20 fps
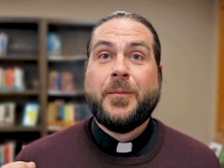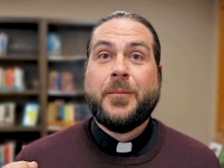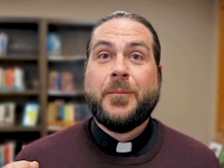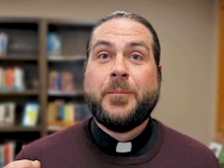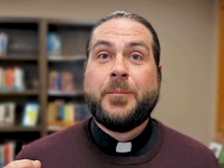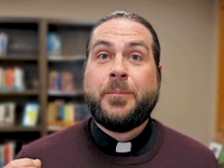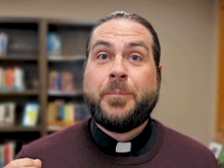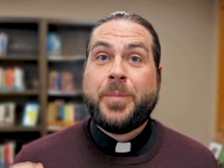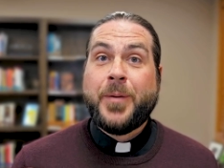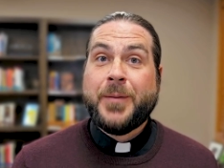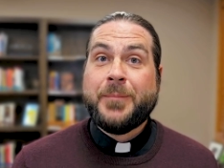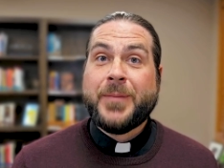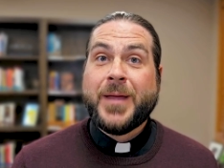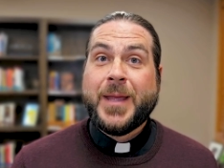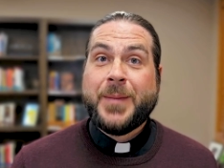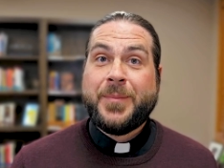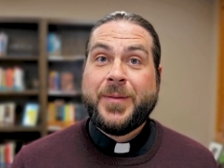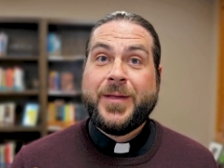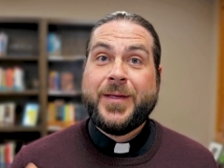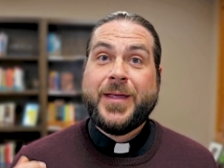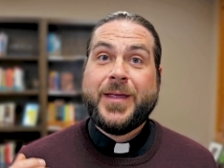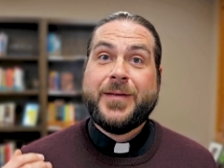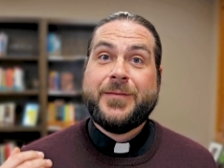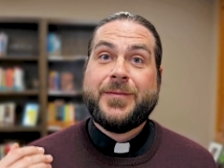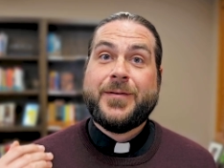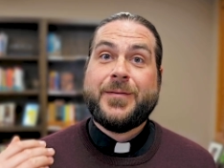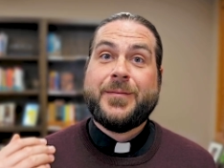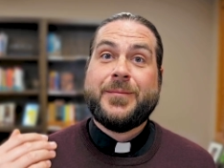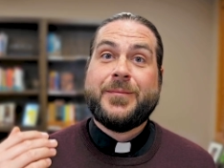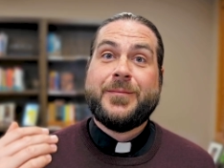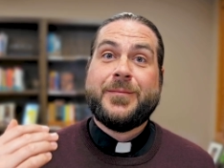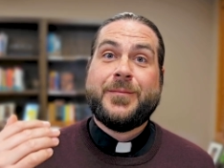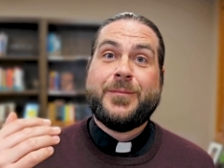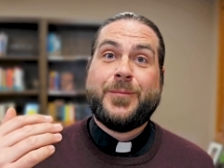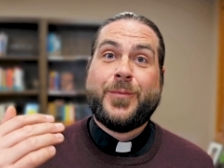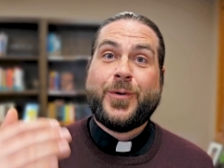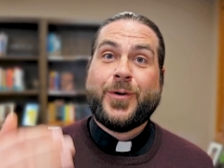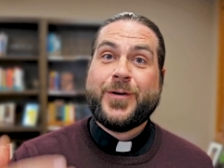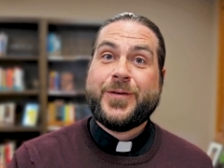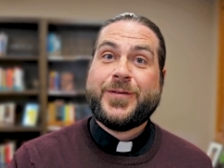but maybe even
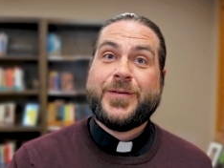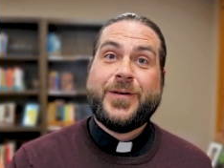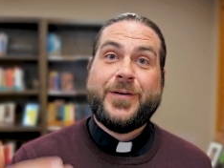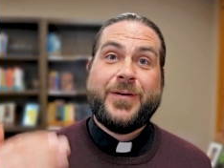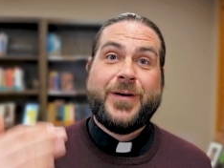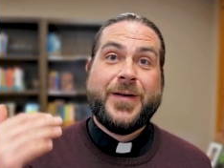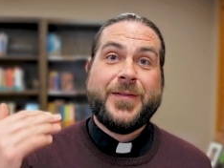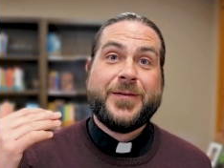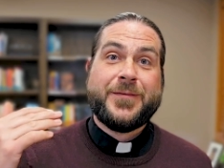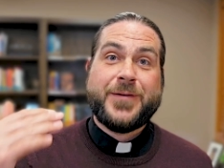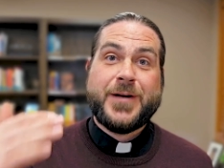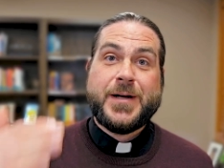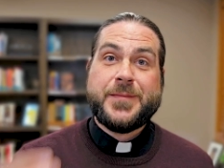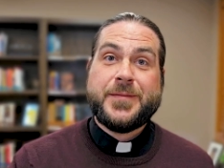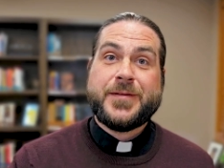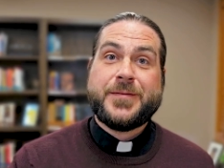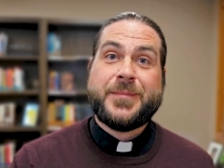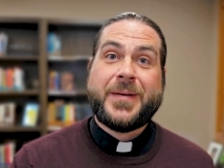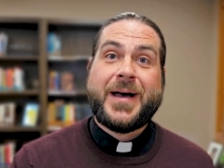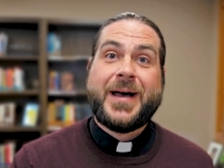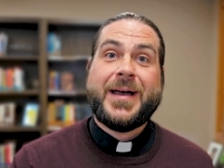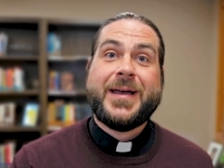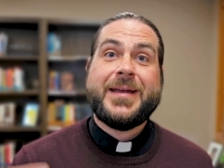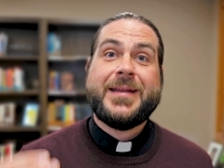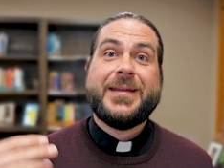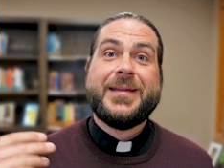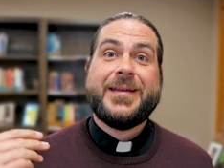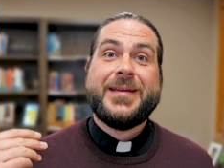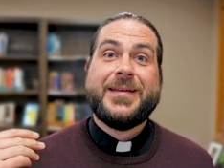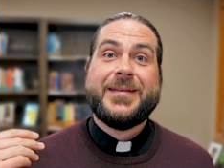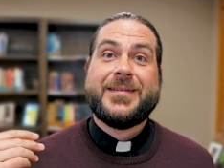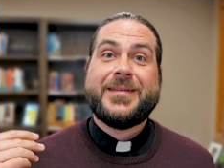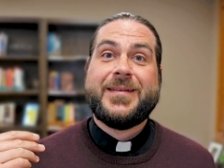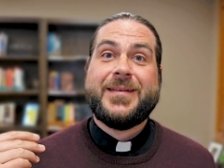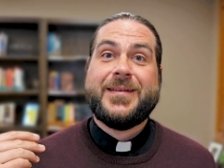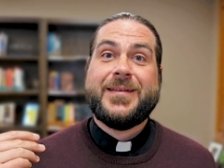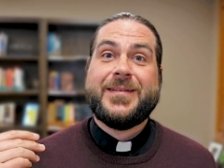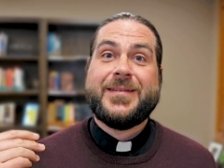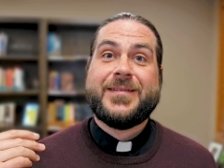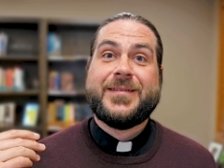more so on the front of his mind is
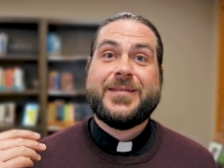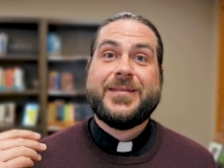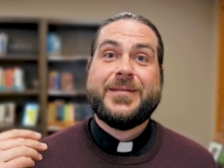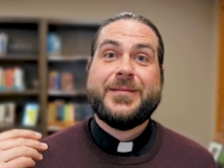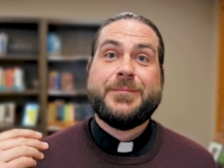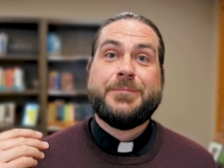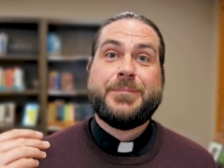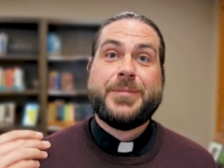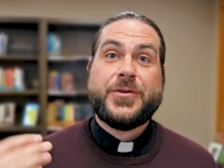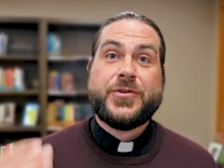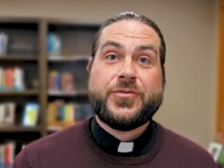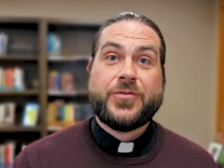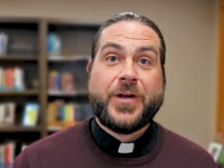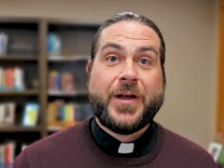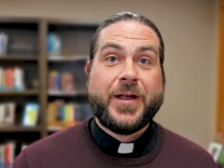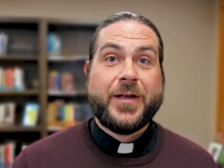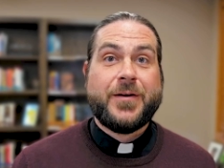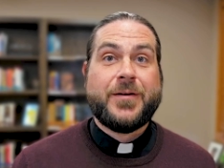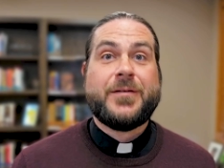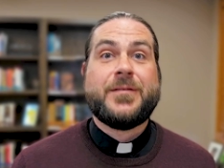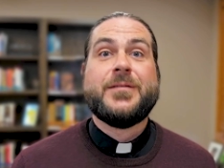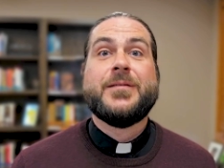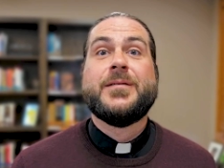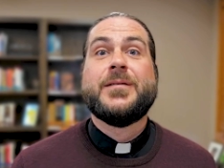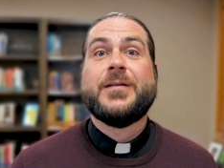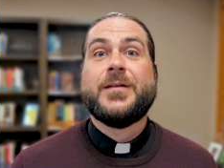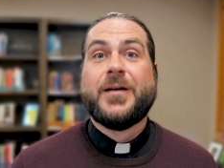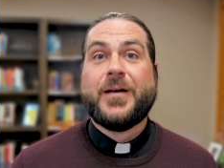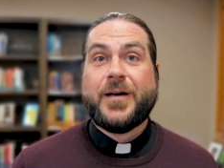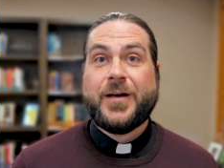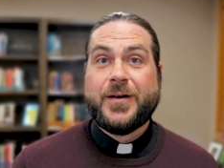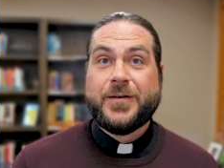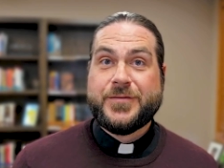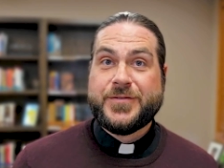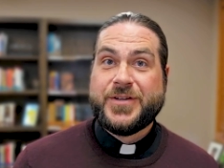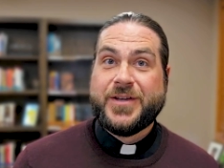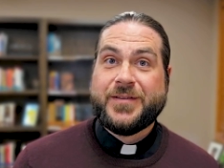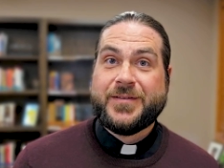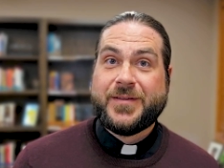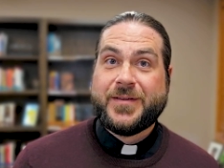his betrayal of
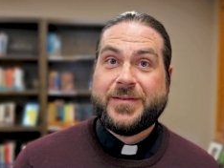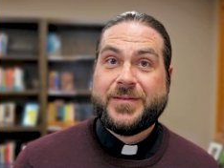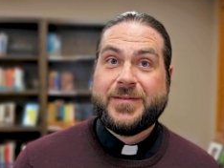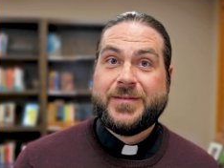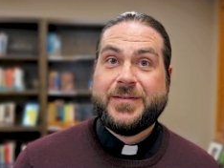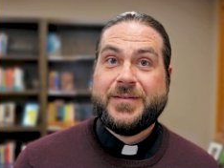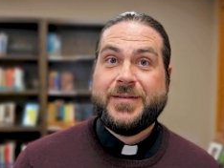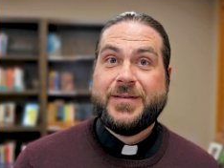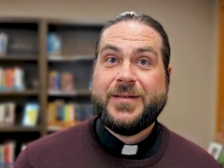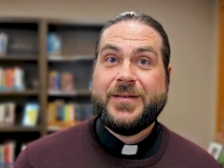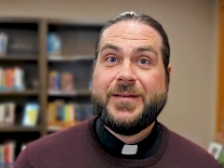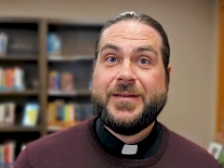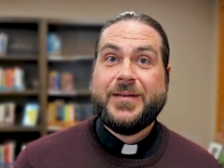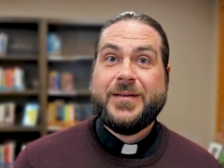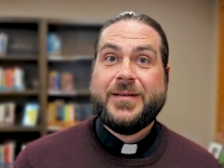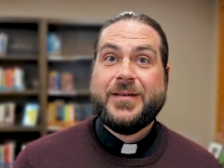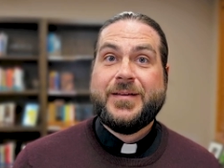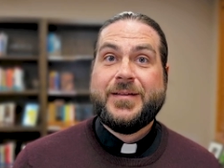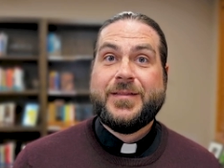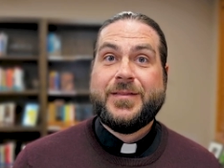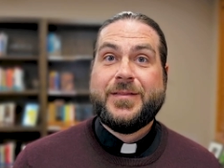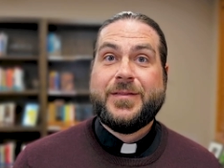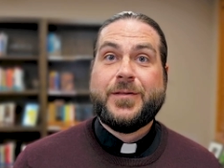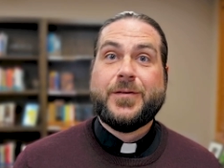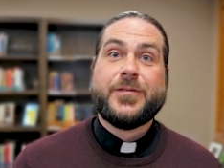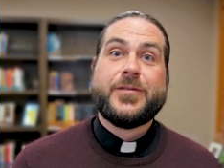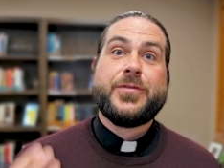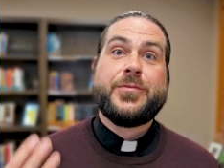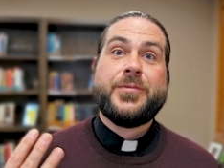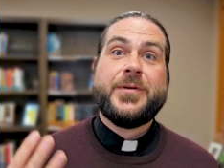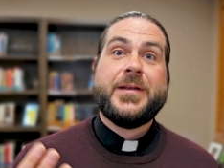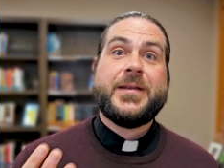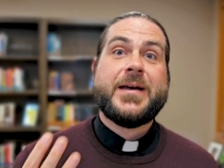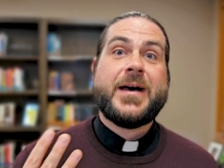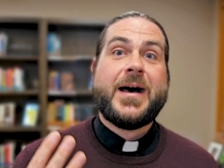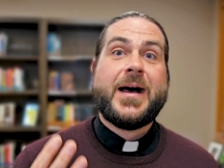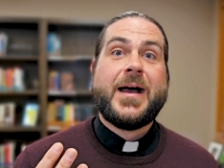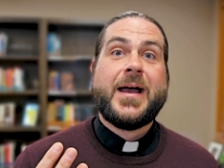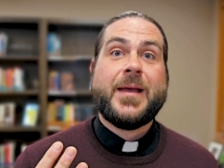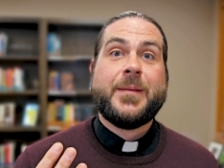Jesus. Those three
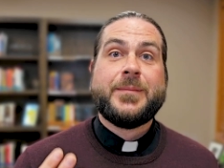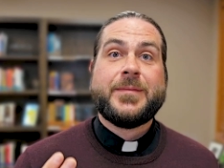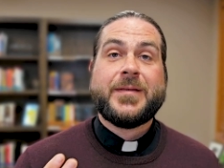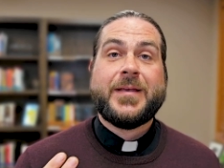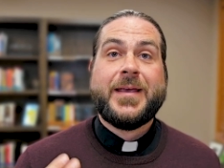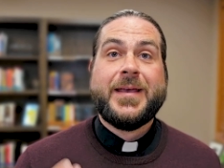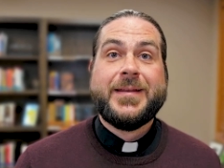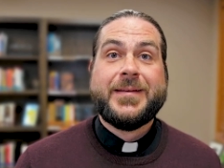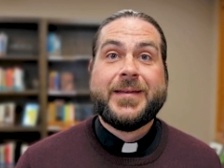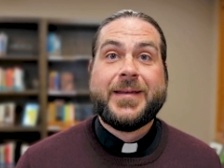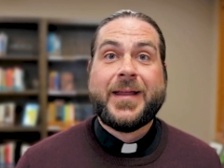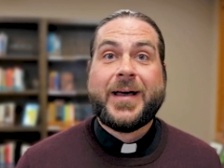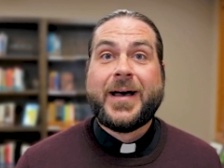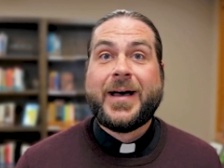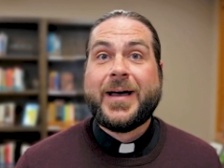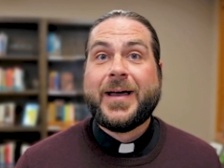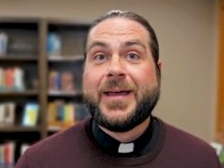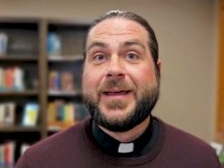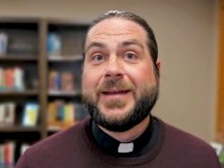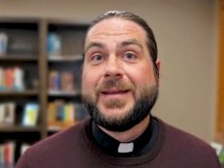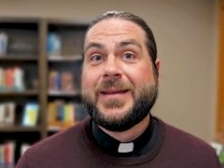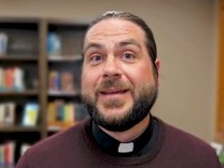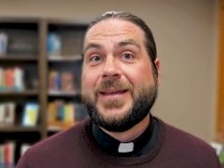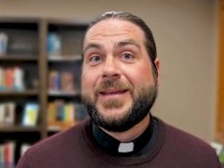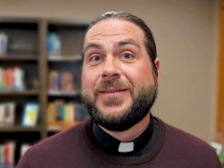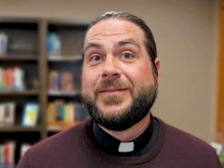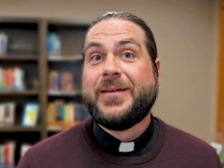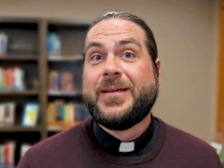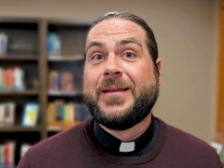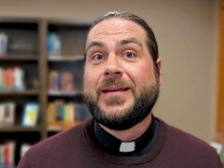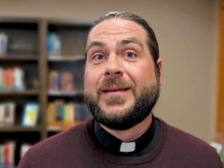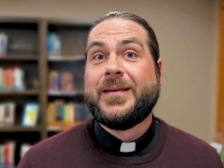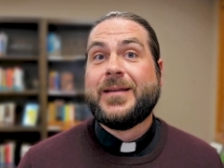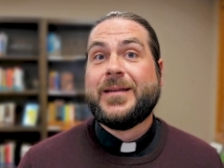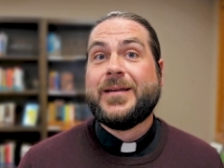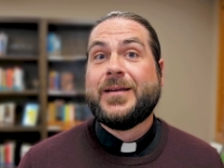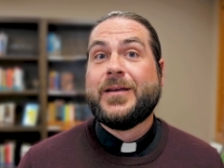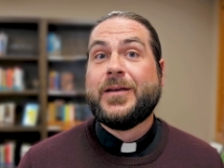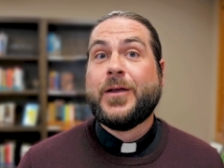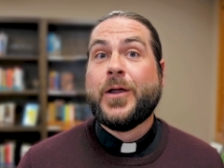times that he denied even
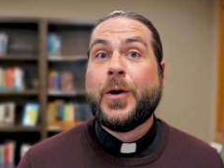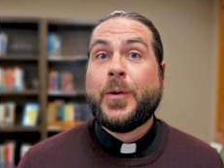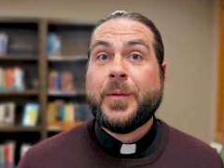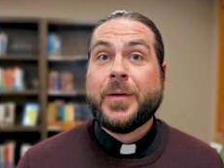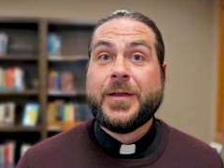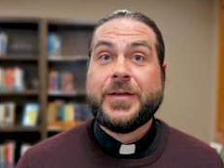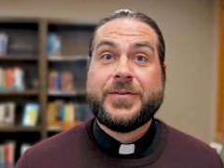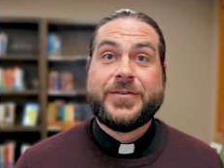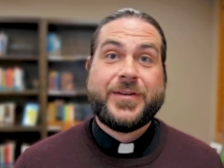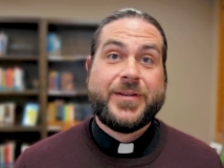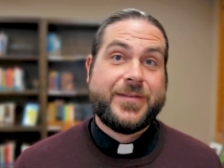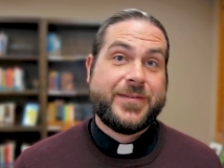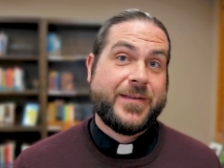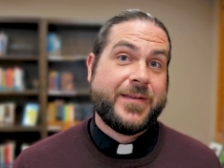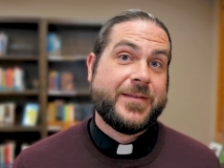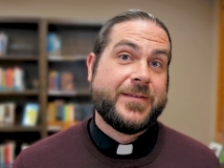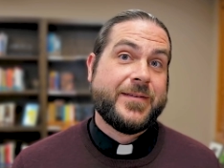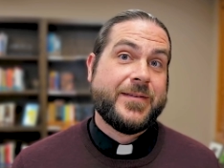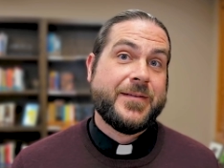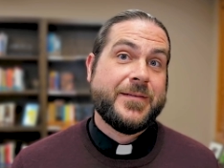knowing Jesus.